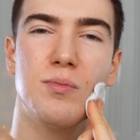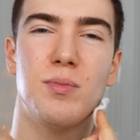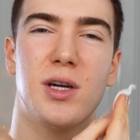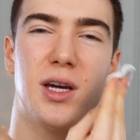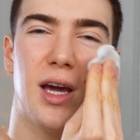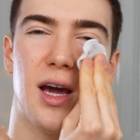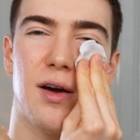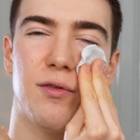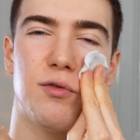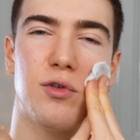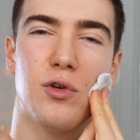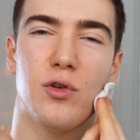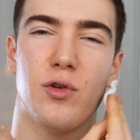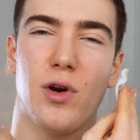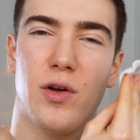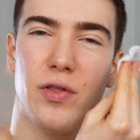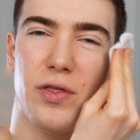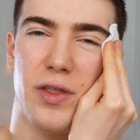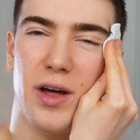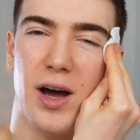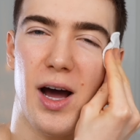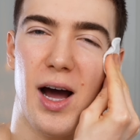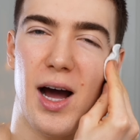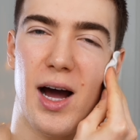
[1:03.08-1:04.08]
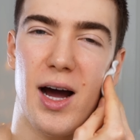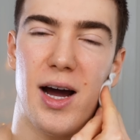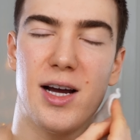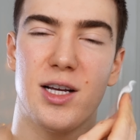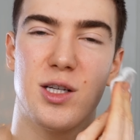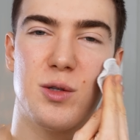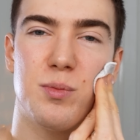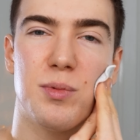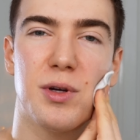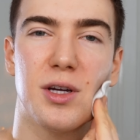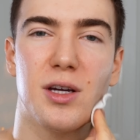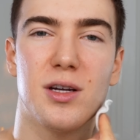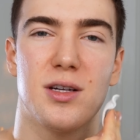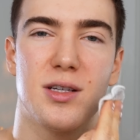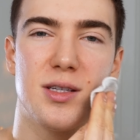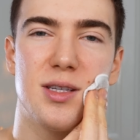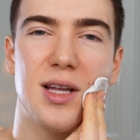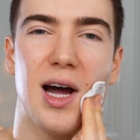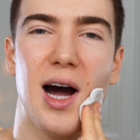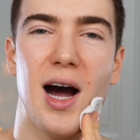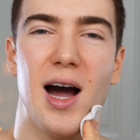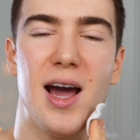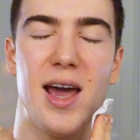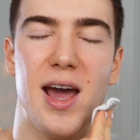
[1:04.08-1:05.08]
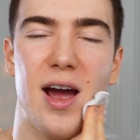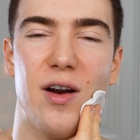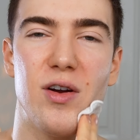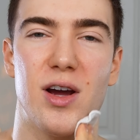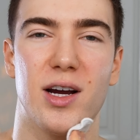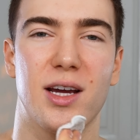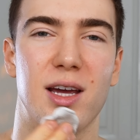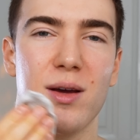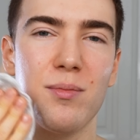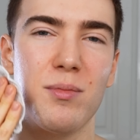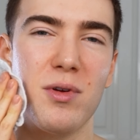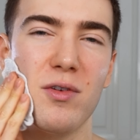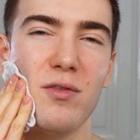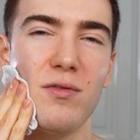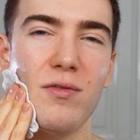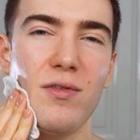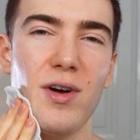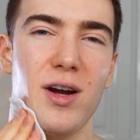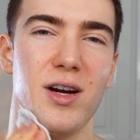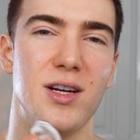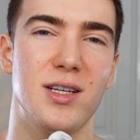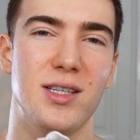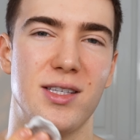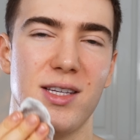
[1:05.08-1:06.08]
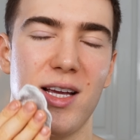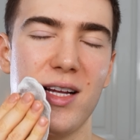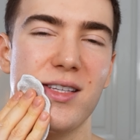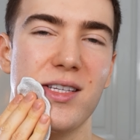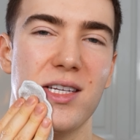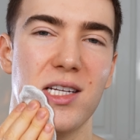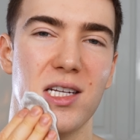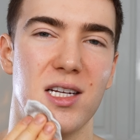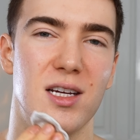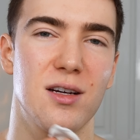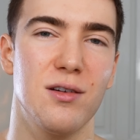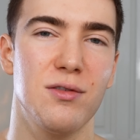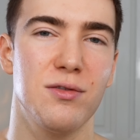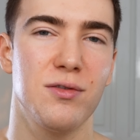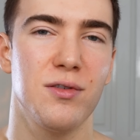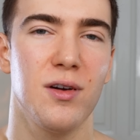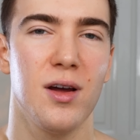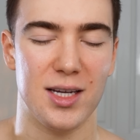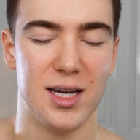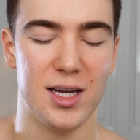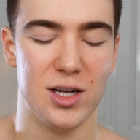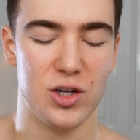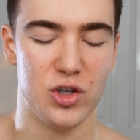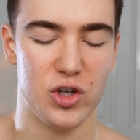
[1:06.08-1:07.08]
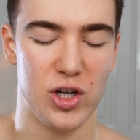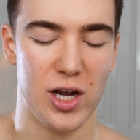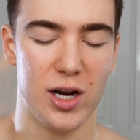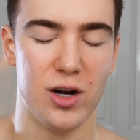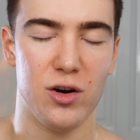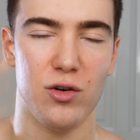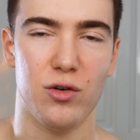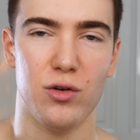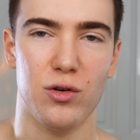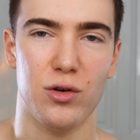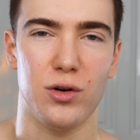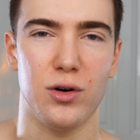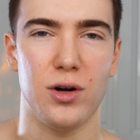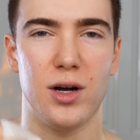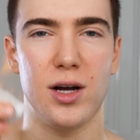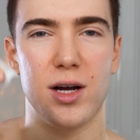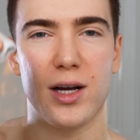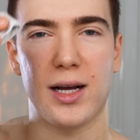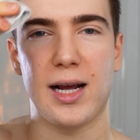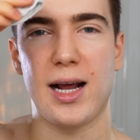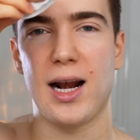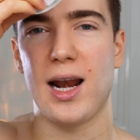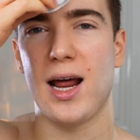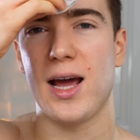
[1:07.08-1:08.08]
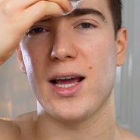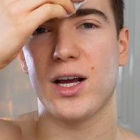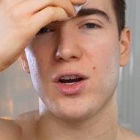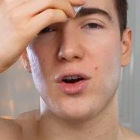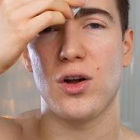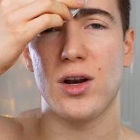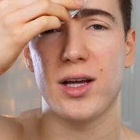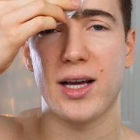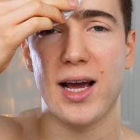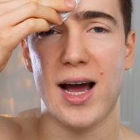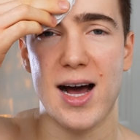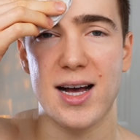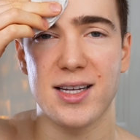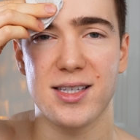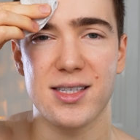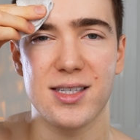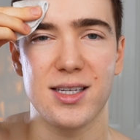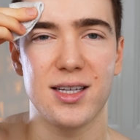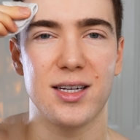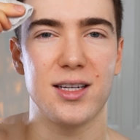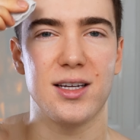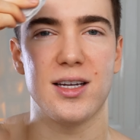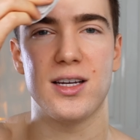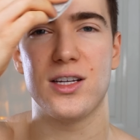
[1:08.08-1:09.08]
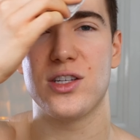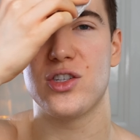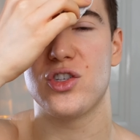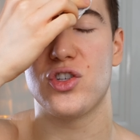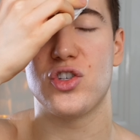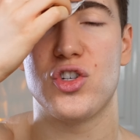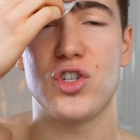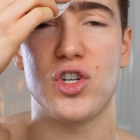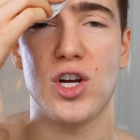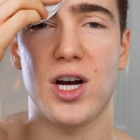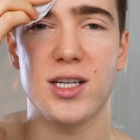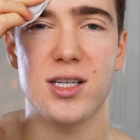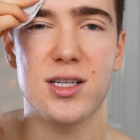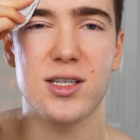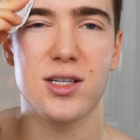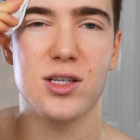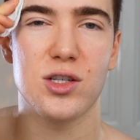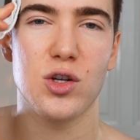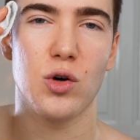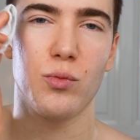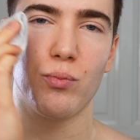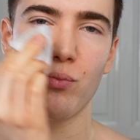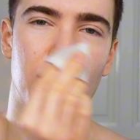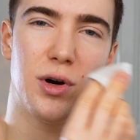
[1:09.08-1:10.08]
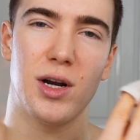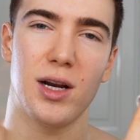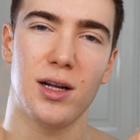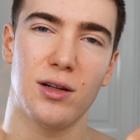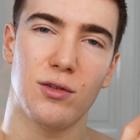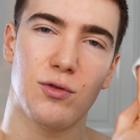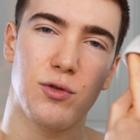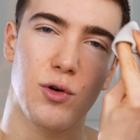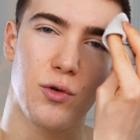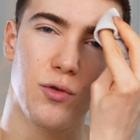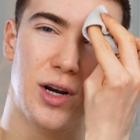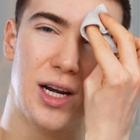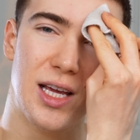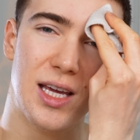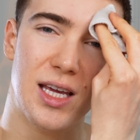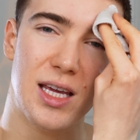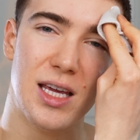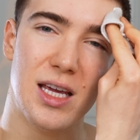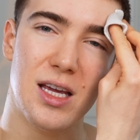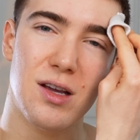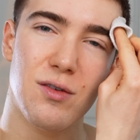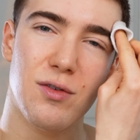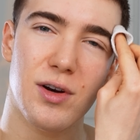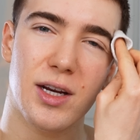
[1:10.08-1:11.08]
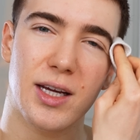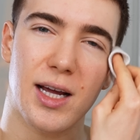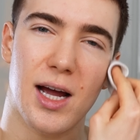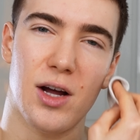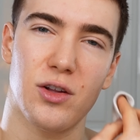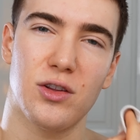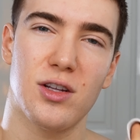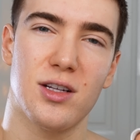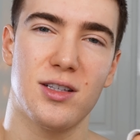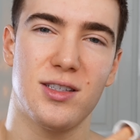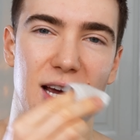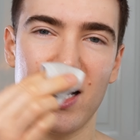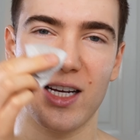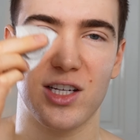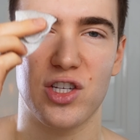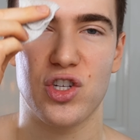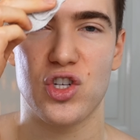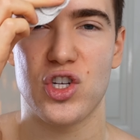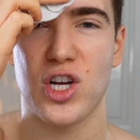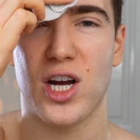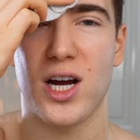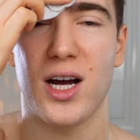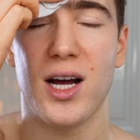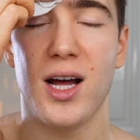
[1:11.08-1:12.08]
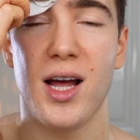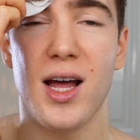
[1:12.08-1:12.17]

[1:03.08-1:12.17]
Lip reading: be careful around the eyes because the eye area can be very sensitive. In general, a glycolic acid is just so brilliant for really evening out the texture.